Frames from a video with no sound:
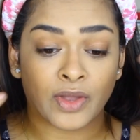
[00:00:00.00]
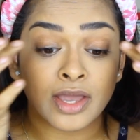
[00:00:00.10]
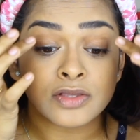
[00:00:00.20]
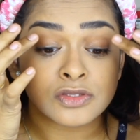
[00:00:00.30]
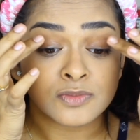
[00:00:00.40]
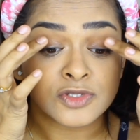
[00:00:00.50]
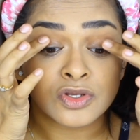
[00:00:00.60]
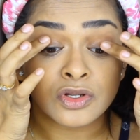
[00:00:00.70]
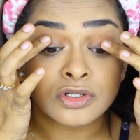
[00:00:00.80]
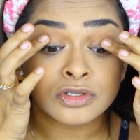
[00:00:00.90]
Okay, so I'm
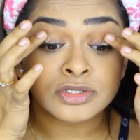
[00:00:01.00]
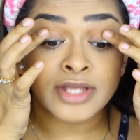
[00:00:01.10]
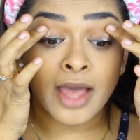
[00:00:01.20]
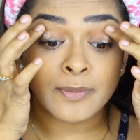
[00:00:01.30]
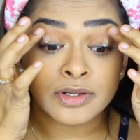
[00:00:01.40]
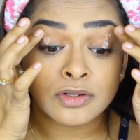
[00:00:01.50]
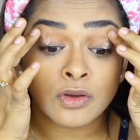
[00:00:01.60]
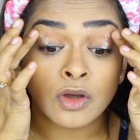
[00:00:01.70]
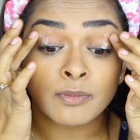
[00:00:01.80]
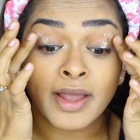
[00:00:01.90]
just going to dab it
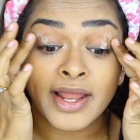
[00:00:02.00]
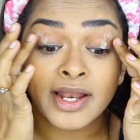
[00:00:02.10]
on my